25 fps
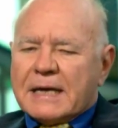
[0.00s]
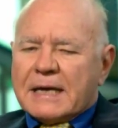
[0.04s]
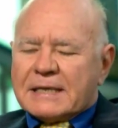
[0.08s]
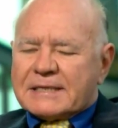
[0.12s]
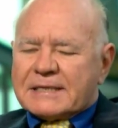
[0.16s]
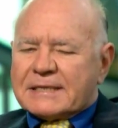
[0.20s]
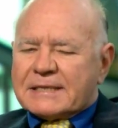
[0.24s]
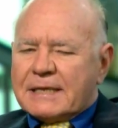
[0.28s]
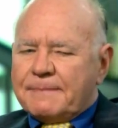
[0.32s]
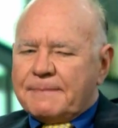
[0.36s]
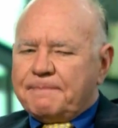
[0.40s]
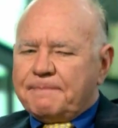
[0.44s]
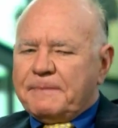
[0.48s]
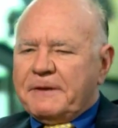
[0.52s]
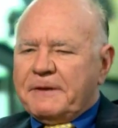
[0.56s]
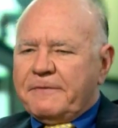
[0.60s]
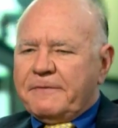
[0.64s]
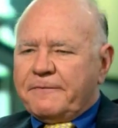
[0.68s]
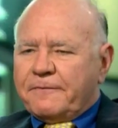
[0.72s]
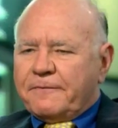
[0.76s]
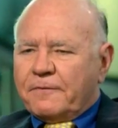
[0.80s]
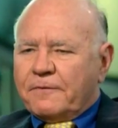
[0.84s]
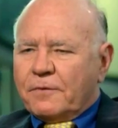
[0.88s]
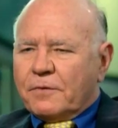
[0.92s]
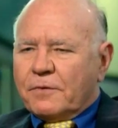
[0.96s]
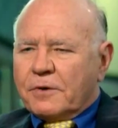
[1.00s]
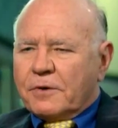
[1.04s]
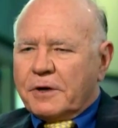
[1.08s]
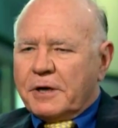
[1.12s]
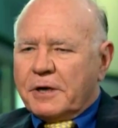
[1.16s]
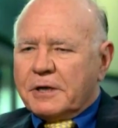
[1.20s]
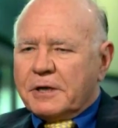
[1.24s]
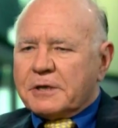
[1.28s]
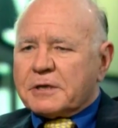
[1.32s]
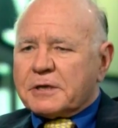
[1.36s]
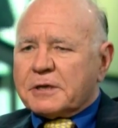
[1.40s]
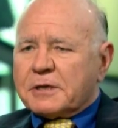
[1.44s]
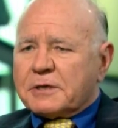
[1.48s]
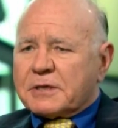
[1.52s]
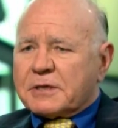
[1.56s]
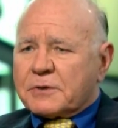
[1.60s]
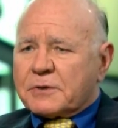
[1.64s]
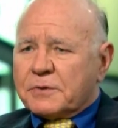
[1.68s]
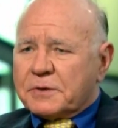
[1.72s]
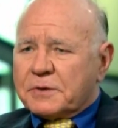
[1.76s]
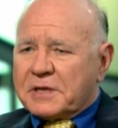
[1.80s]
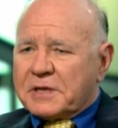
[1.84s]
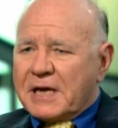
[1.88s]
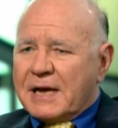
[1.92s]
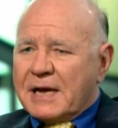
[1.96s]
S&P 400
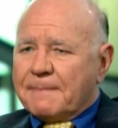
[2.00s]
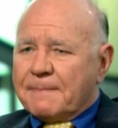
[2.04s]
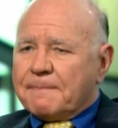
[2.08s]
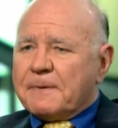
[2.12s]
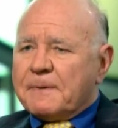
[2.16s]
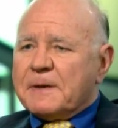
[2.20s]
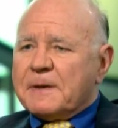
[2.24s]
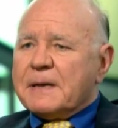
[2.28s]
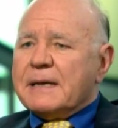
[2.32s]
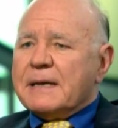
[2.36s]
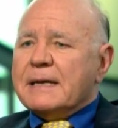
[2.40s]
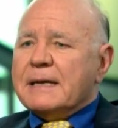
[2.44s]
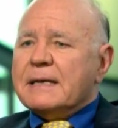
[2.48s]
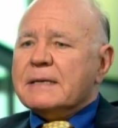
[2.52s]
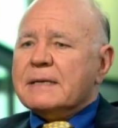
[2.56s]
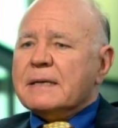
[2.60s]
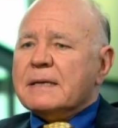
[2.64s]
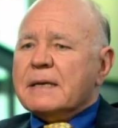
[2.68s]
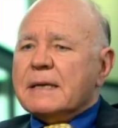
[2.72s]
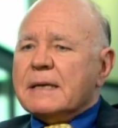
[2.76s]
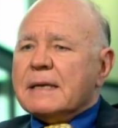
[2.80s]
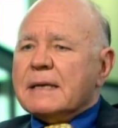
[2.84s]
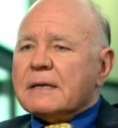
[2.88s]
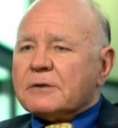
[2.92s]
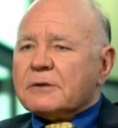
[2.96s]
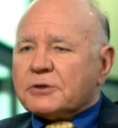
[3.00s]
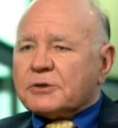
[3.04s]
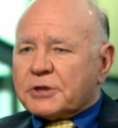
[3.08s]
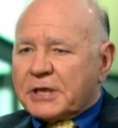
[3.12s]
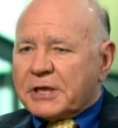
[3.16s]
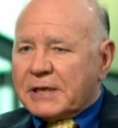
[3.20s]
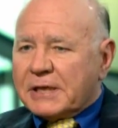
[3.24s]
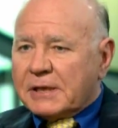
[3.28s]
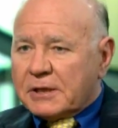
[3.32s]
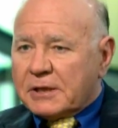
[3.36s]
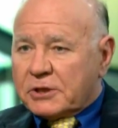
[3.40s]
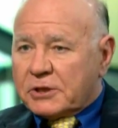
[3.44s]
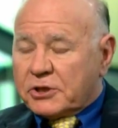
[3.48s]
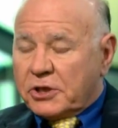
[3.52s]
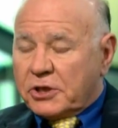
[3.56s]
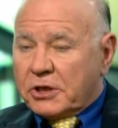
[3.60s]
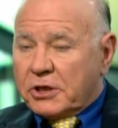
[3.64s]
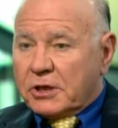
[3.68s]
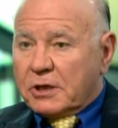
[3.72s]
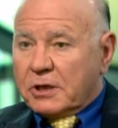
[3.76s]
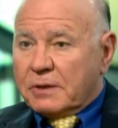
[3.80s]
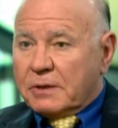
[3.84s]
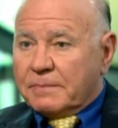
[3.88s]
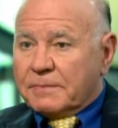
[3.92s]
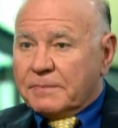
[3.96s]
could happen in real
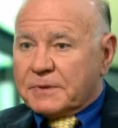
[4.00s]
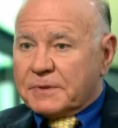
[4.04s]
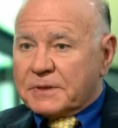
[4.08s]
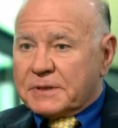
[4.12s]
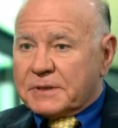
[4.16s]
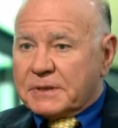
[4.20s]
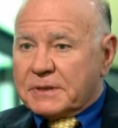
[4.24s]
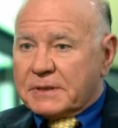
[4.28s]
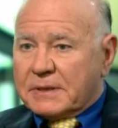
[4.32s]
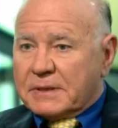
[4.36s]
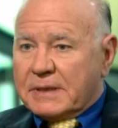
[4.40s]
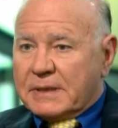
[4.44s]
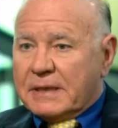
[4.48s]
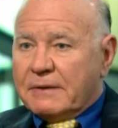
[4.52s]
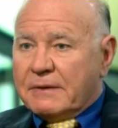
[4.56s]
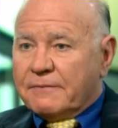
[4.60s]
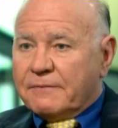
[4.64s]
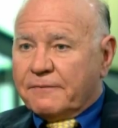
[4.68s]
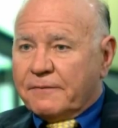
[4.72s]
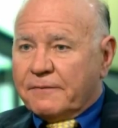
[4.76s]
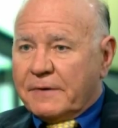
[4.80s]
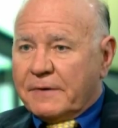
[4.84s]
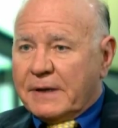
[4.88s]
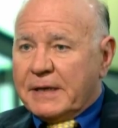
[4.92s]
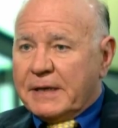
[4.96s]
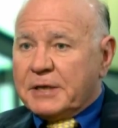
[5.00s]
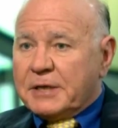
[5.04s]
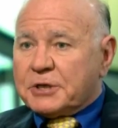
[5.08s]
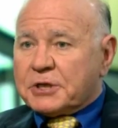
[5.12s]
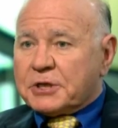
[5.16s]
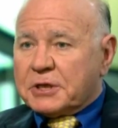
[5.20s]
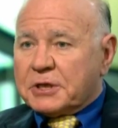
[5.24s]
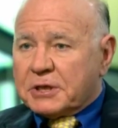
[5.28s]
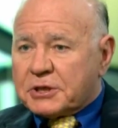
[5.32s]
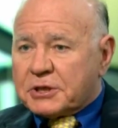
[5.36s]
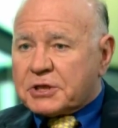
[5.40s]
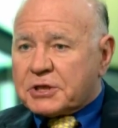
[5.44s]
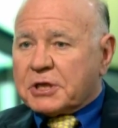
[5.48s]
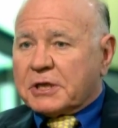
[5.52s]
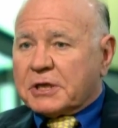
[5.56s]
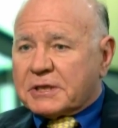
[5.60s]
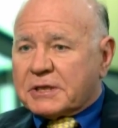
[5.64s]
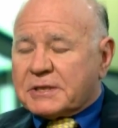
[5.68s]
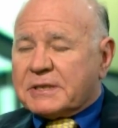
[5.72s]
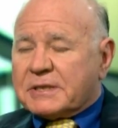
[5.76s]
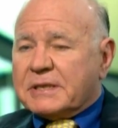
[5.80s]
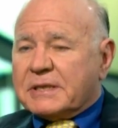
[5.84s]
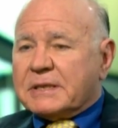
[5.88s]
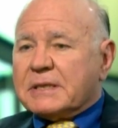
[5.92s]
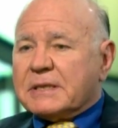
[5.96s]
terms, inflation
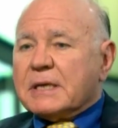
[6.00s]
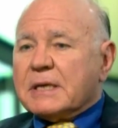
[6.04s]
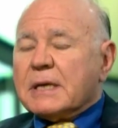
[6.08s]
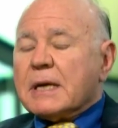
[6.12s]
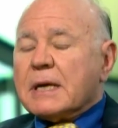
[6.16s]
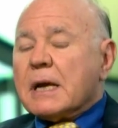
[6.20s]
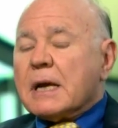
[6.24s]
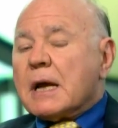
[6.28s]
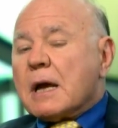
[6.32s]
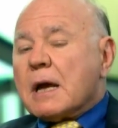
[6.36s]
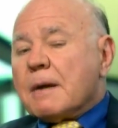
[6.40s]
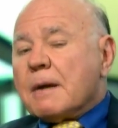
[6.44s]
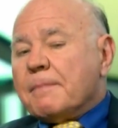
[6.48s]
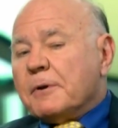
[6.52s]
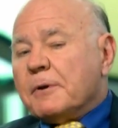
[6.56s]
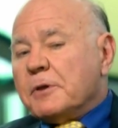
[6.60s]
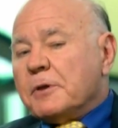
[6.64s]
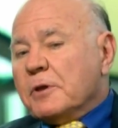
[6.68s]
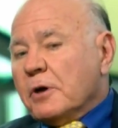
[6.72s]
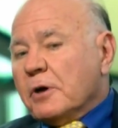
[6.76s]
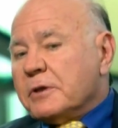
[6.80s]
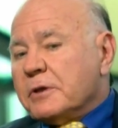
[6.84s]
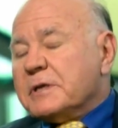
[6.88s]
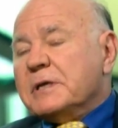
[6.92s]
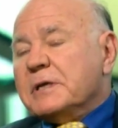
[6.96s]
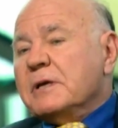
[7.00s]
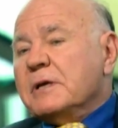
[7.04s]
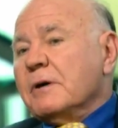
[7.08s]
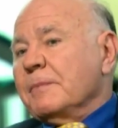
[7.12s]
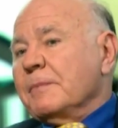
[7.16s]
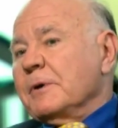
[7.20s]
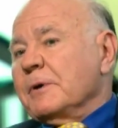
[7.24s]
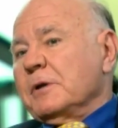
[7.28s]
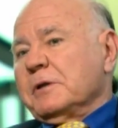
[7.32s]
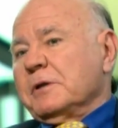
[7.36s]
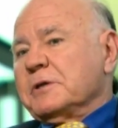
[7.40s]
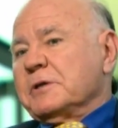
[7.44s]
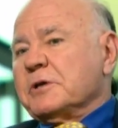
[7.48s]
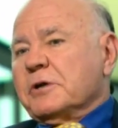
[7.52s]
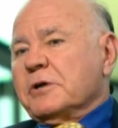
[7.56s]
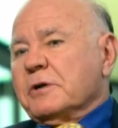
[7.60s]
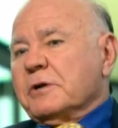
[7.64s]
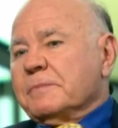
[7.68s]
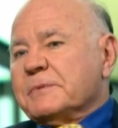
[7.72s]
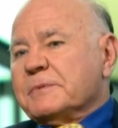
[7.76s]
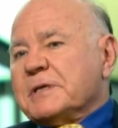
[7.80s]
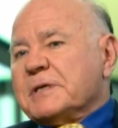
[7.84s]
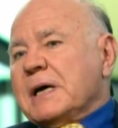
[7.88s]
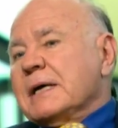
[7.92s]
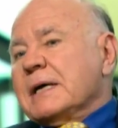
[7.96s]
adjusted, but not in nominal
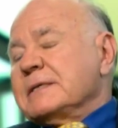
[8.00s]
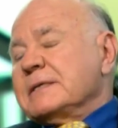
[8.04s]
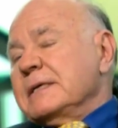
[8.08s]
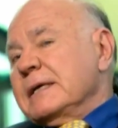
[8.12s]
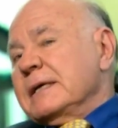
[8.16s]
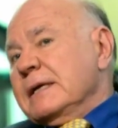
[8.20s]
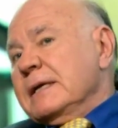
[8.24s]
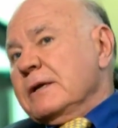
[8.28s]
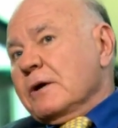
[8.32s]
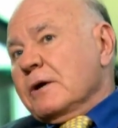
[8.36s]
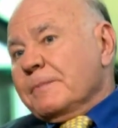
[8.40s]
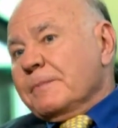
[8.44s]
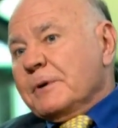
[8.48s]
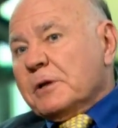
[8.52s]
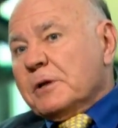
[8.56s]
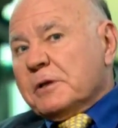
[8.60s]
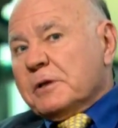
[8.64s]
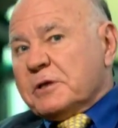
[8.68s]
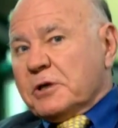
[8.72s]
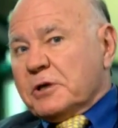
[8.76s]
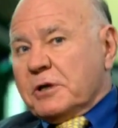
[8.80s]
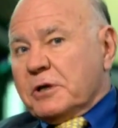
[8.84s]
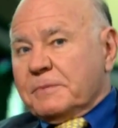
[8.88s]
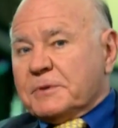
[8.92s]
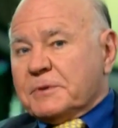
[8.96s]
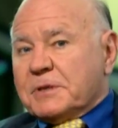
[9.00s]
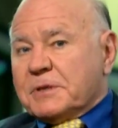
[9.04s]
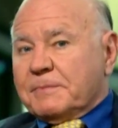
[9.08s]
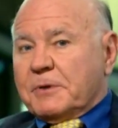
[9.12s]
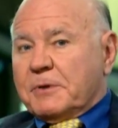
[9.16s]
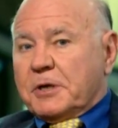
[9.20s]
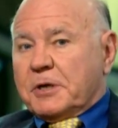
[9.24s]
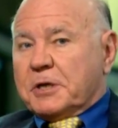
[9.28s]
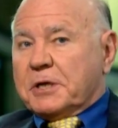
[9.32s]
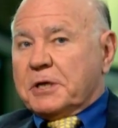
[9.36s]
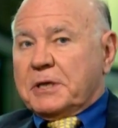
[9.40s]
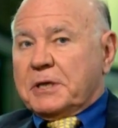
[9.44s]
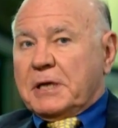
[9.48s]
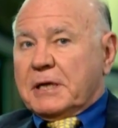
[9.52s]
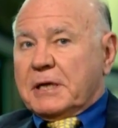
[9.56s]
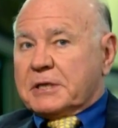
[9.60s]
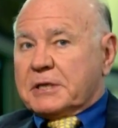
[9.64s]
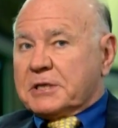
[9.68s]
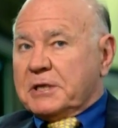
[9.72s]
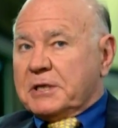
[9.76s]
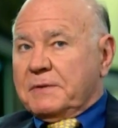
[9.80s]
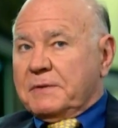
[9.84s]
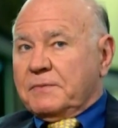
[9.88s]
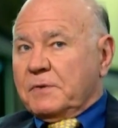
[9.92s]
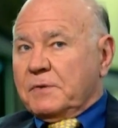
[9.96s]
terms. I think in nominal terms, the market
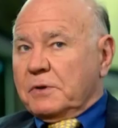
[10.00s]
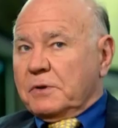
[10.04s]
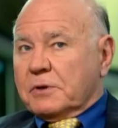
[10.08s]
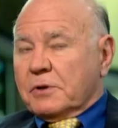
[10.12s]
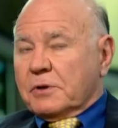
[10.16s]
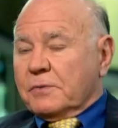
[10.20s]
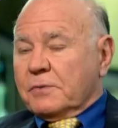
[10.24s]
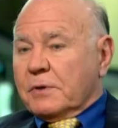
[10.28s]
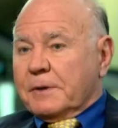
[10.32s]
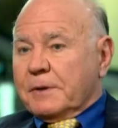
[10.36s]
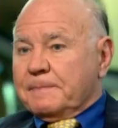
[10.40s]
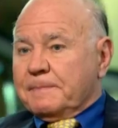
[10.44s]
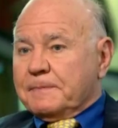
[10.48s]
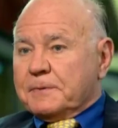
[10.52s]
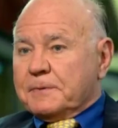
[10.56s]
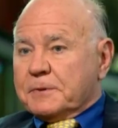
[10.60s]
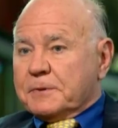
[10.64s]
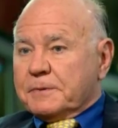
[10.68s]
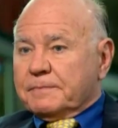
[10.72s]
actually will go up.